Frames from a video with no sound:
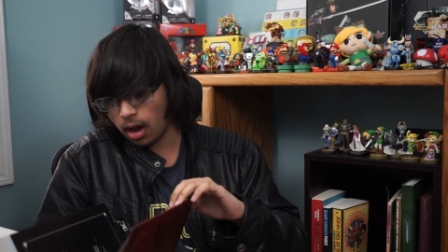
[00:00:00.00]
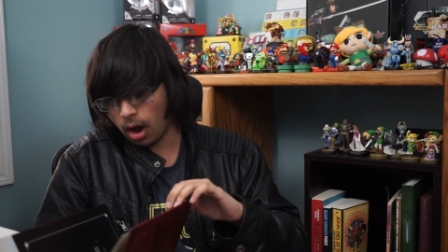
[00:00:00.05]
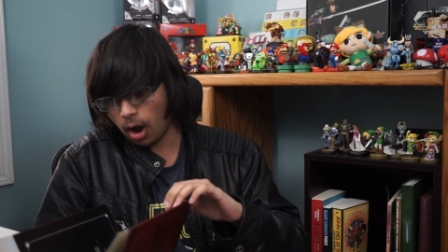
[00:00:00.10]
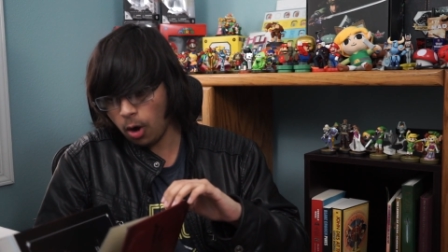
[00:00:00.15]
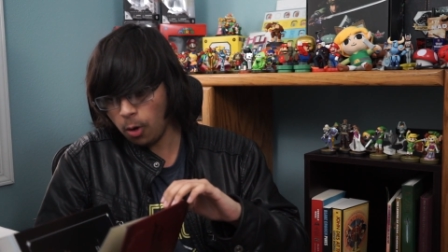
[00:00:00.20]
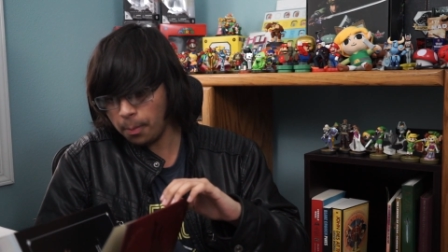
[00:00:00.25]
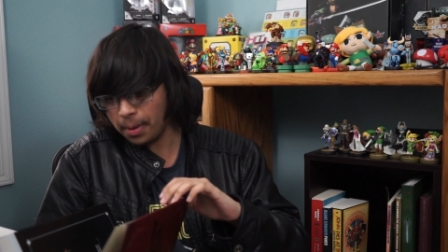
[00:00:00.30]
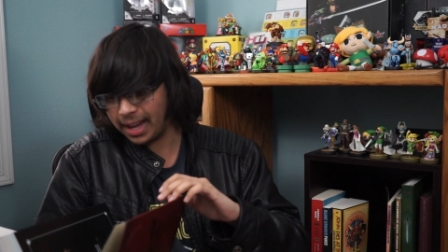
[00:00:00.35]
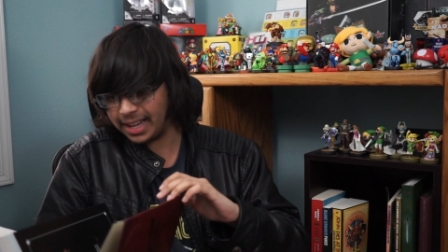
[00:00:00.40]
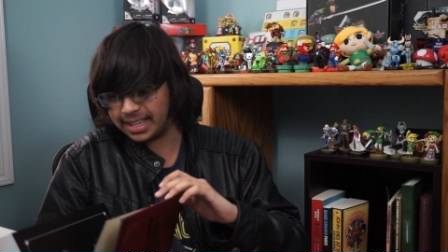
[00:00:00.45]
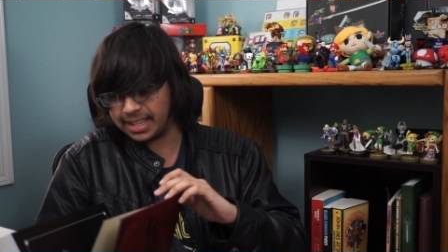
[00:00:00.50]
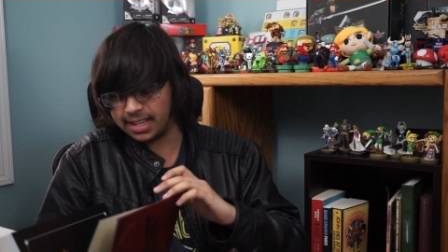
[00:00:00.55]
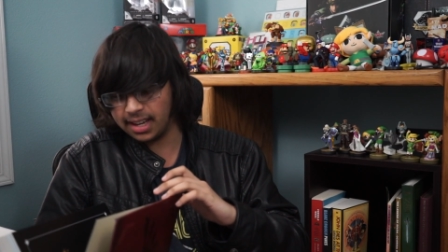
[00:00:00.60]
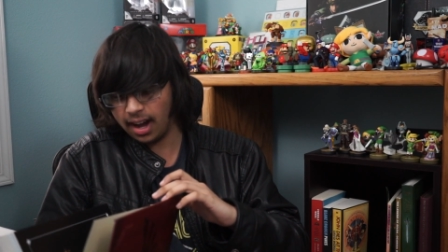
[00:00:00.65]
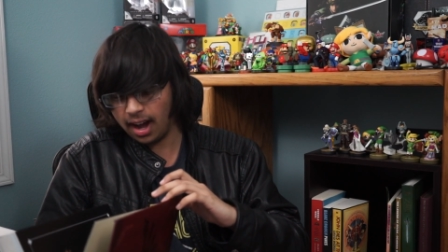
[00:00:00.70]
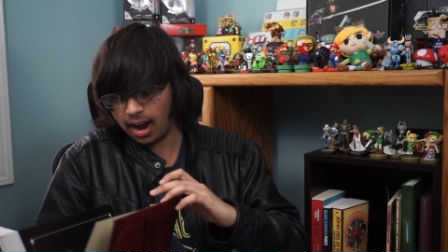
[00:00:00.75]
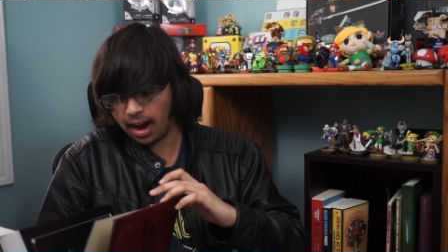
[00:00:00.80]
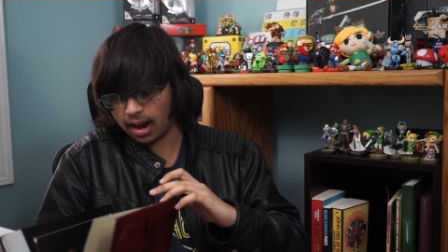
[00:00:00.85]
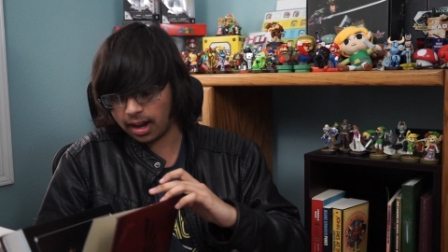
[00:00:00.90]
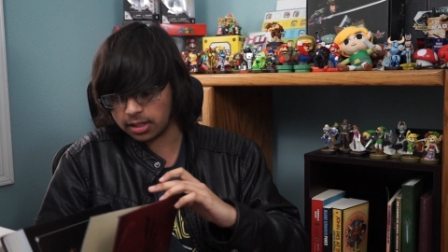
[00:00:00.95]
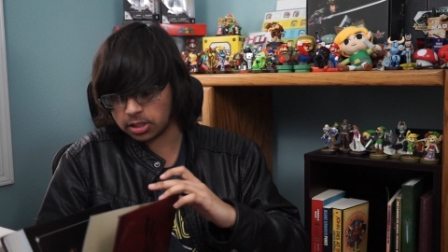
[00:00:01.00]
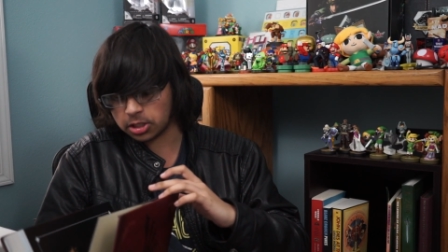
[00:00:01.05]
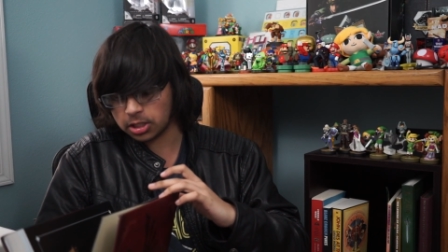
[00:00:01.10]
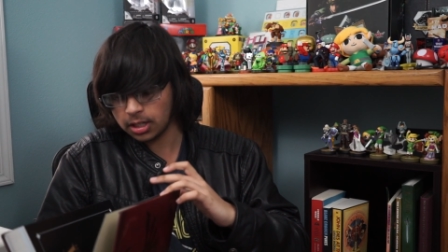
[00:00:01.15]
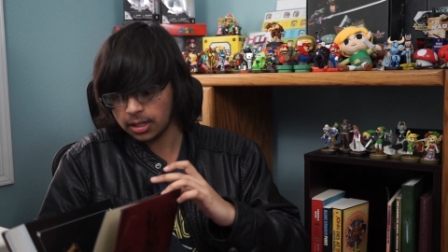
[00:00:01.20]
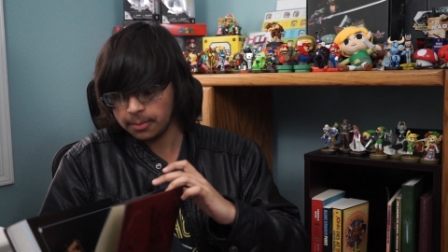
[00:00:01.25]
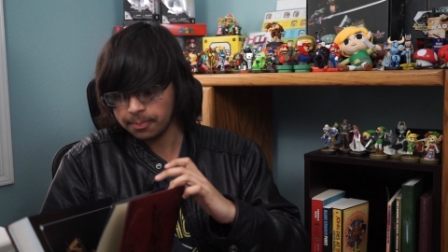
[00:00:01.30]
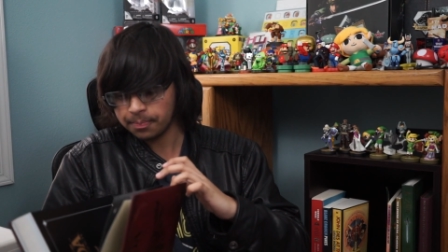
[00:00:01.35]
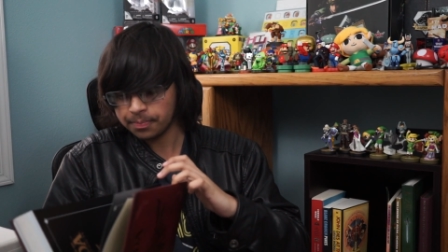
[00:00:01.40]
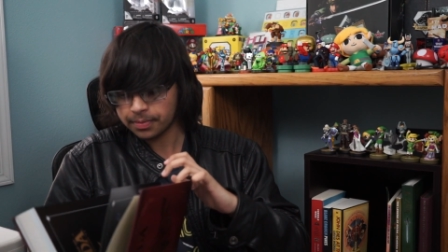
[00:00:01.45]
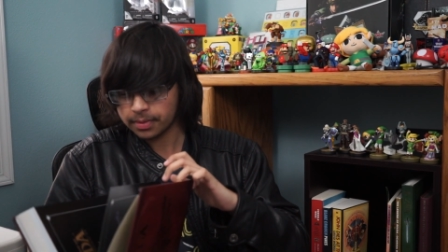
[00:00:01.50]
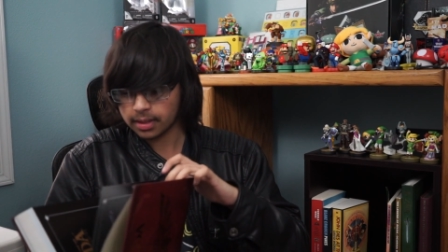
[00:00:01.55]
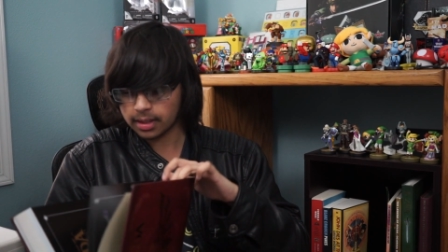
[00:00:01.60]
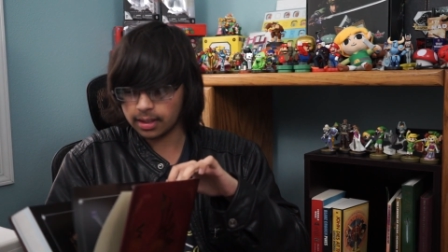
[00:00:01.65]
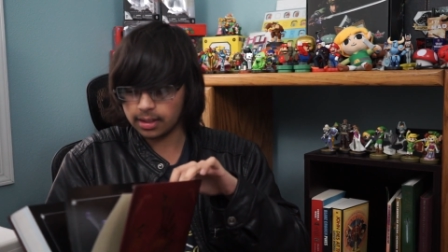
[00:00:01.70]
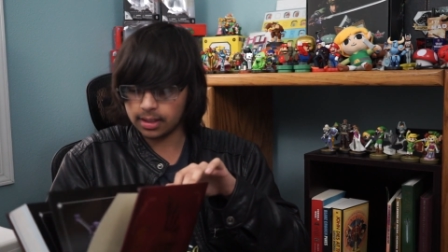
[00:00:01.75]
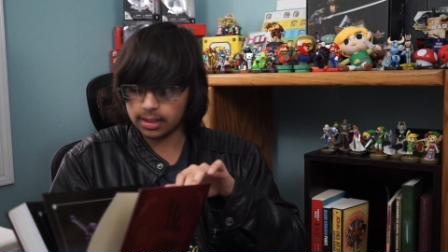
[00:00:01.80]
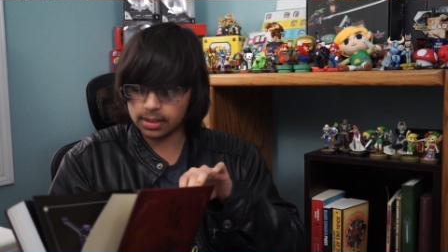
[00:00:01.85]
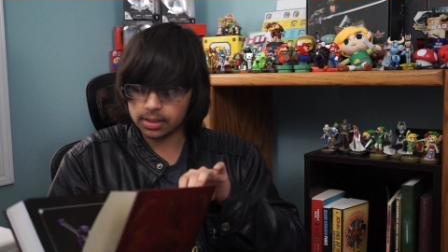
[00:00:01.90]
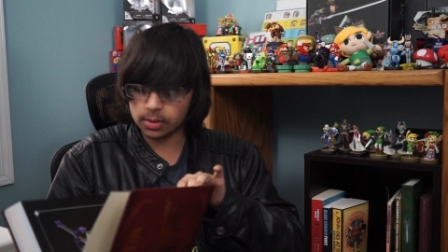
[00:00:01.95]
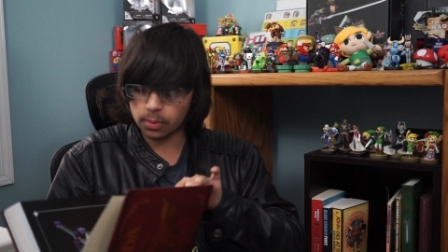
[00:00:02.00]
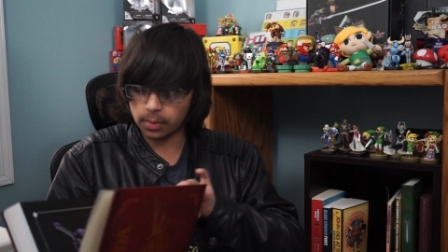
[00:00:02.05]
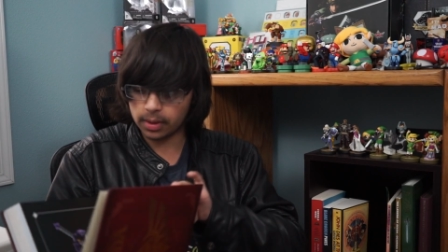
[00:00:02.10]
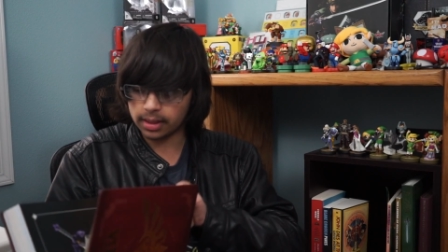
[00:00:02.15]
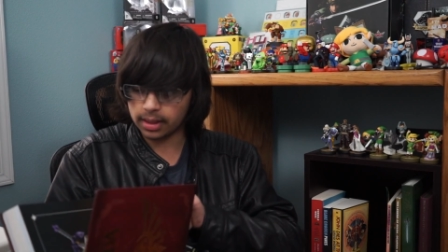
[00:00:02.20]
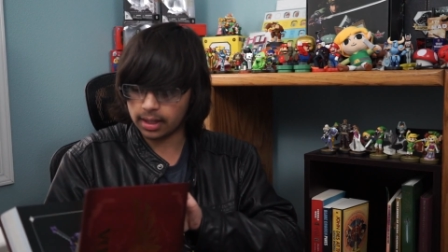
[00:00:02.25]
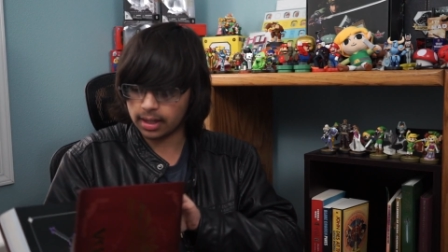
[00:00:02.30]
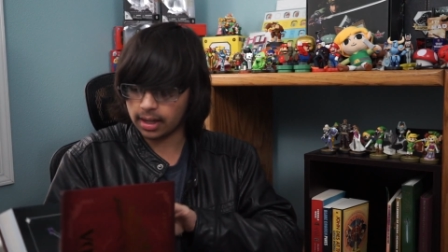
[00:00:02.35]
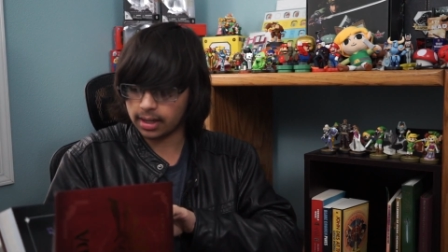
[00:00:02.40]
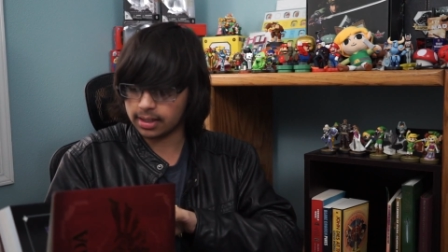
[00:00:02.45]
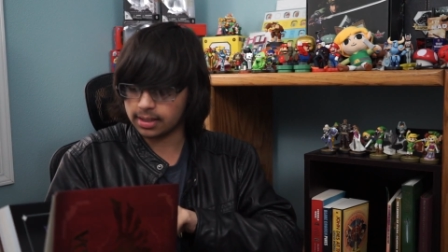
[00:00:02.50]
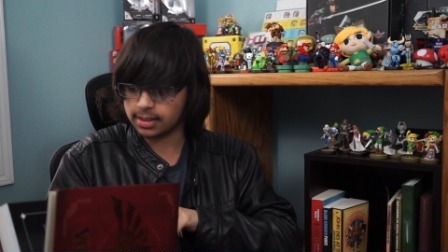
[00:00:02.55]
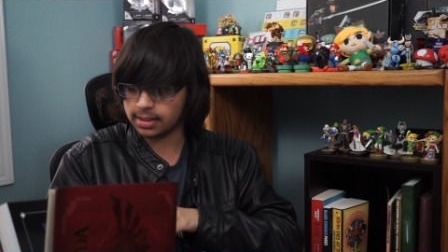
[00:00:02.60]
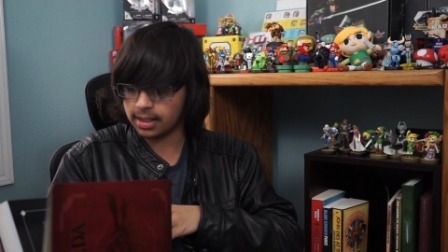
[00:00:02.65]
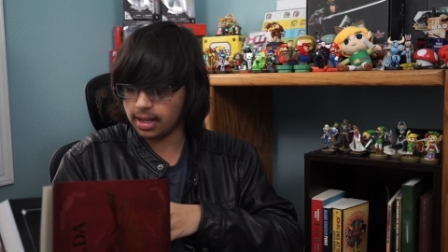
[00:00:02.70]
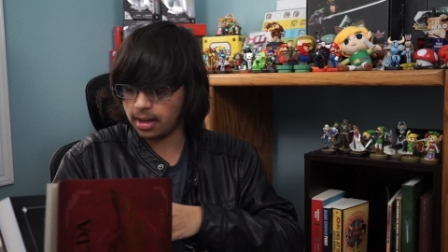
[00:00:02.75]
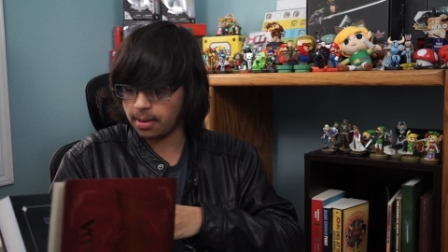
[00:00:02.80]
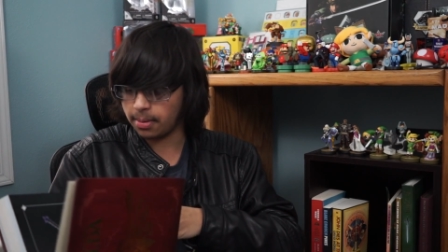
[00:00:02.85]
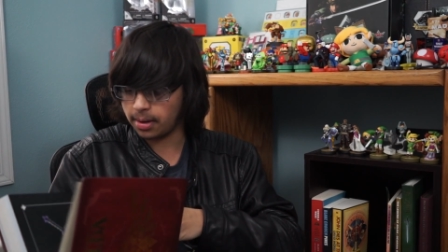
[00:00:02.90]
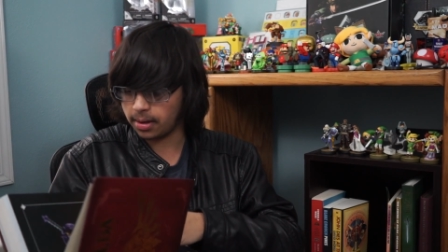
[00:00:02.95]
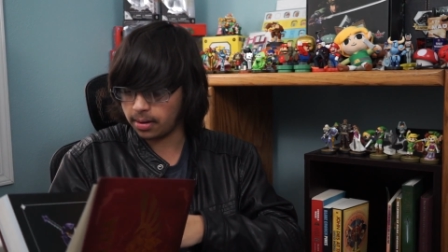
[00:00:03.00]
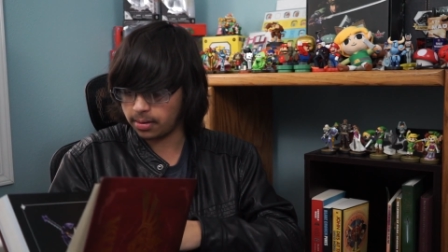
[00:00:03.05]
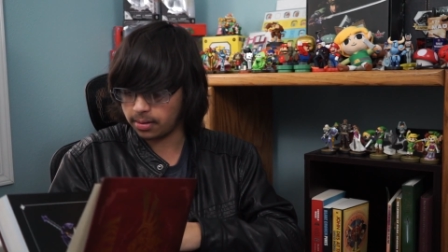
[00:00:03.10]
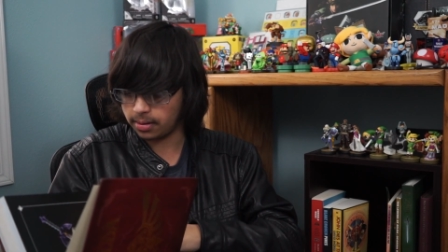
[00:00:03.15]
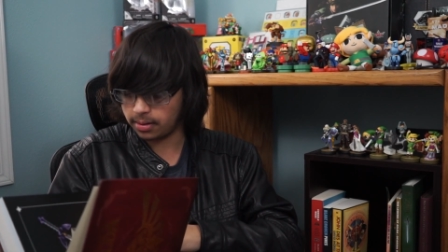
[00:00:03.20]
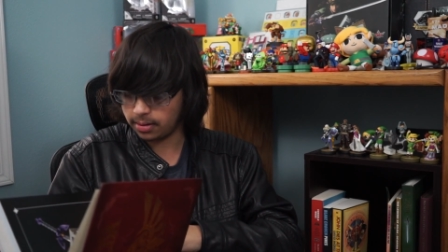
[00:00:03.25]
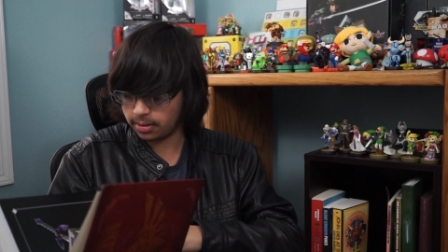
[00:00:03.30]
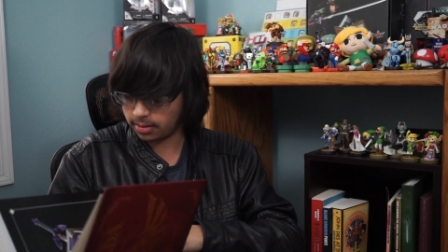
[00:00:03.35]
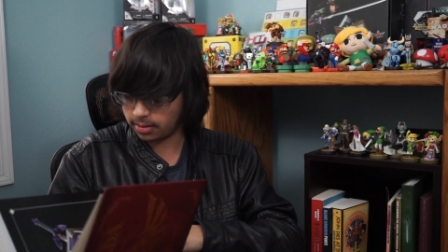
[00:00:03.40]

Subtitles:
oh my gosh, it is the one thing I can say about